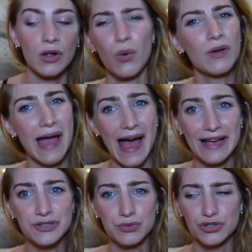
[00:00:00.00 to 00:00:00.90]
The whole
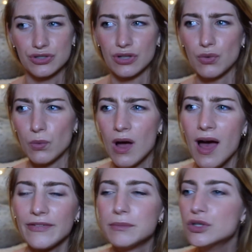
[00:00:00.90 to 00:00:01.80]
cast was just so,
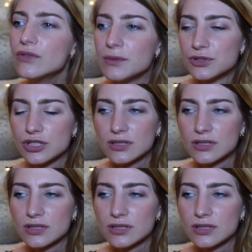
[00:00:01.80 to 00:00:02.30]
the movie was